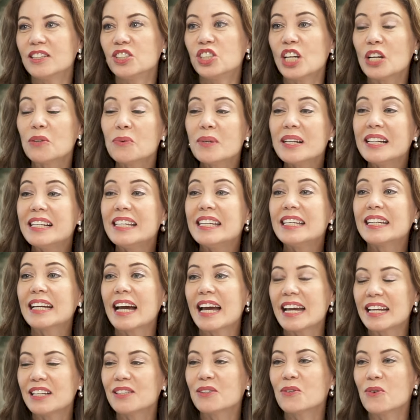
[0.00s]
genuinely
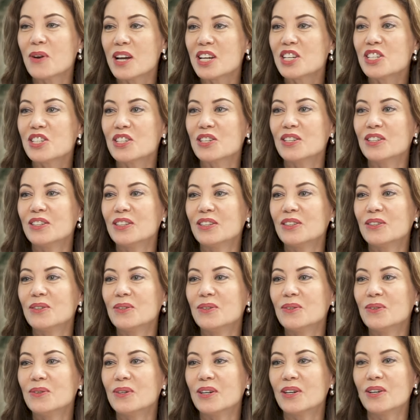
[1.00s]
kind question,
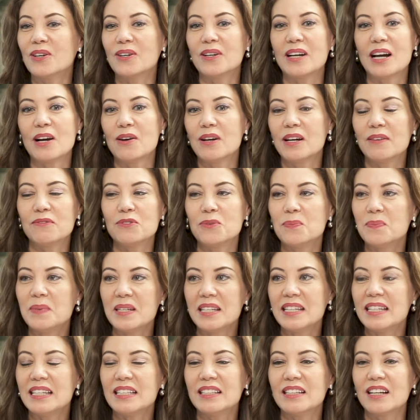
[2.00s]
or how have you
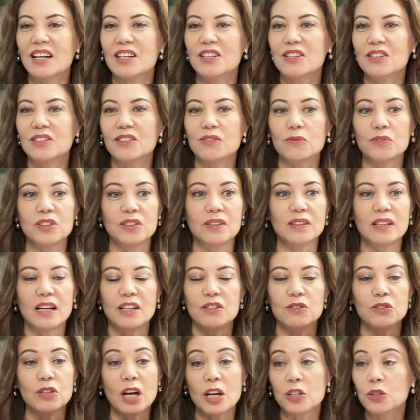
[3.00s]
been?
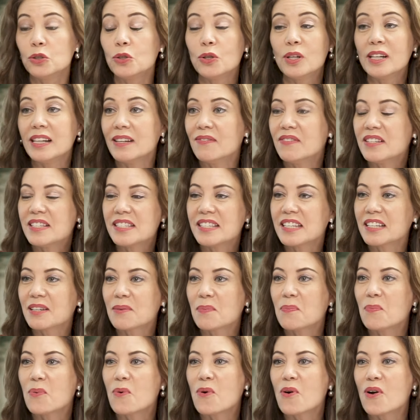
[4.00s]
Do you live in
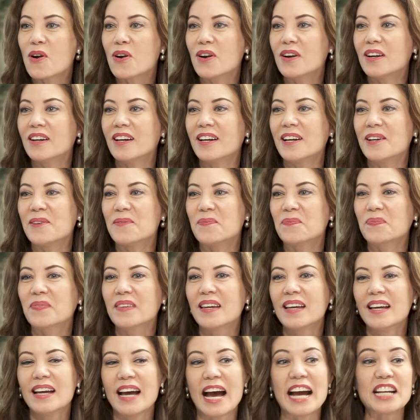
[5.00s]
Singapore?
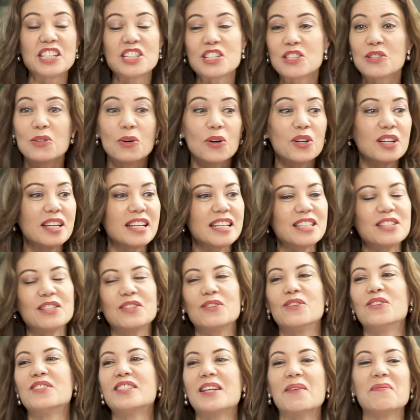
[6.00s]
I just noticed,
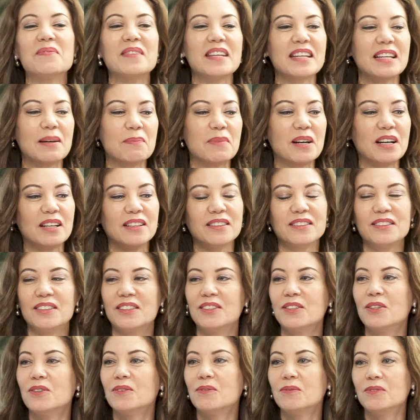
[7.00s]
something about,
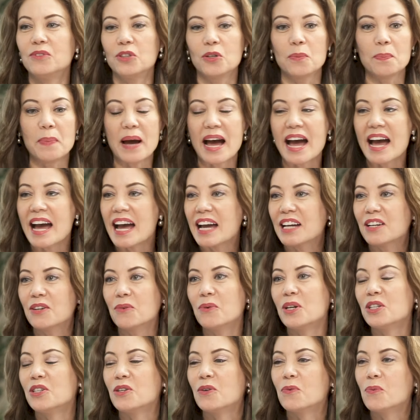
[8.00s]
your bag
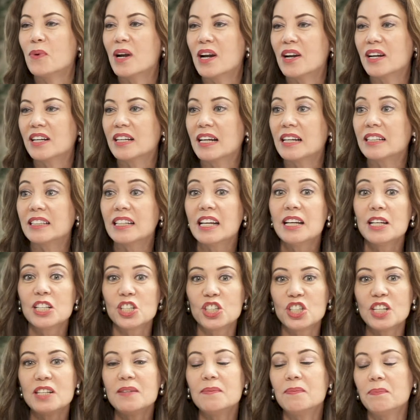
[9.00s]
or what you're wearing. And
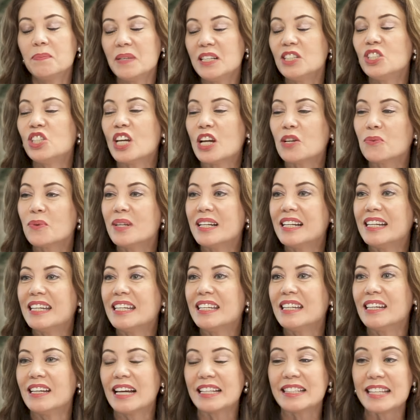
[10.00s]
be
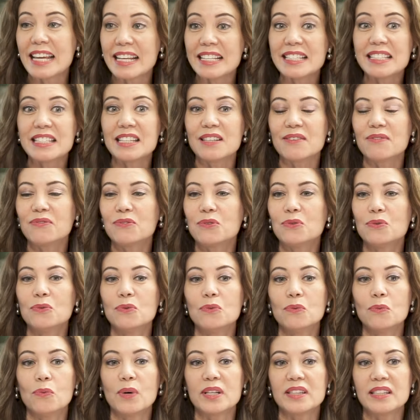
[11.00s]
genuinely attentive
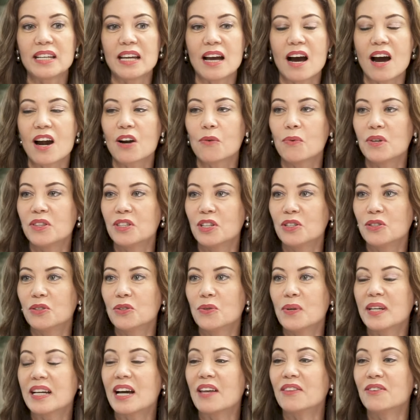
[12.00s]
to what they are, what they're
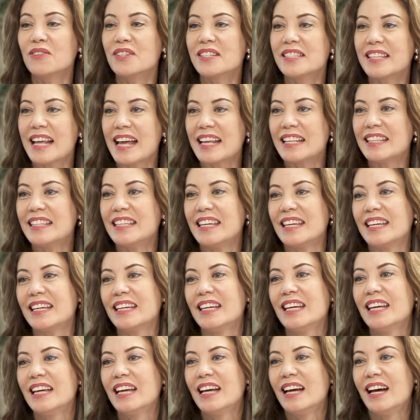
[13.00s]
doing, how they're
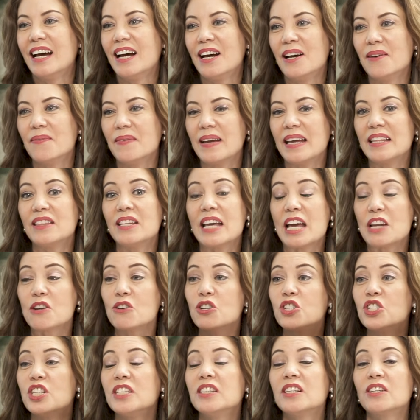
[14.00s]
standing, and the
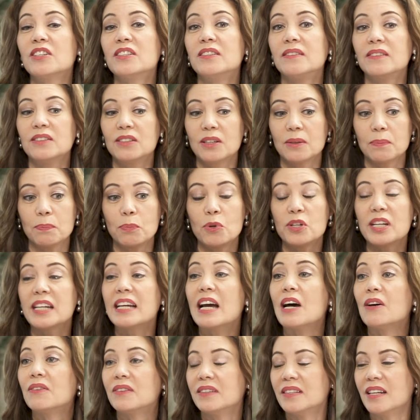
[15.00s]
energy they're
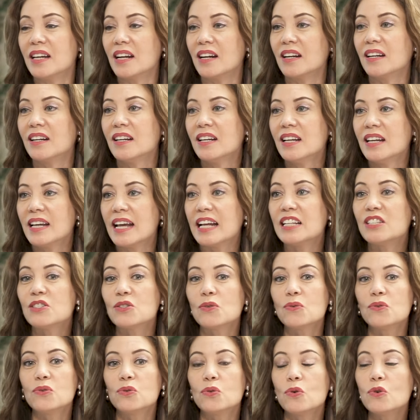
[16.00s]
putting out there. And
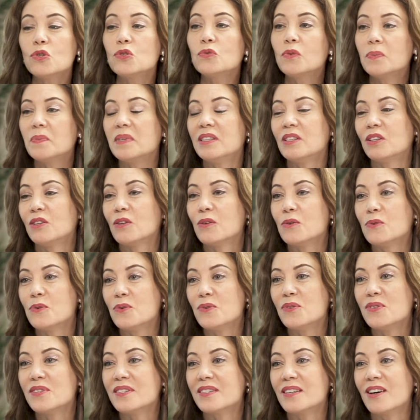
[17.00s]
so those will be the
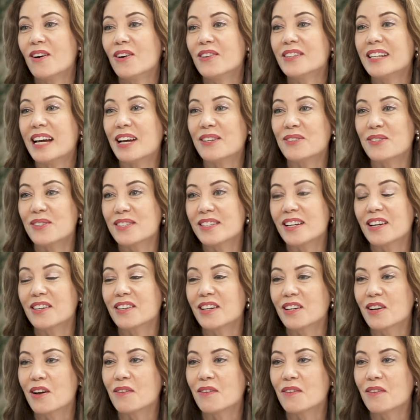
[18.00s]
clues on how to start a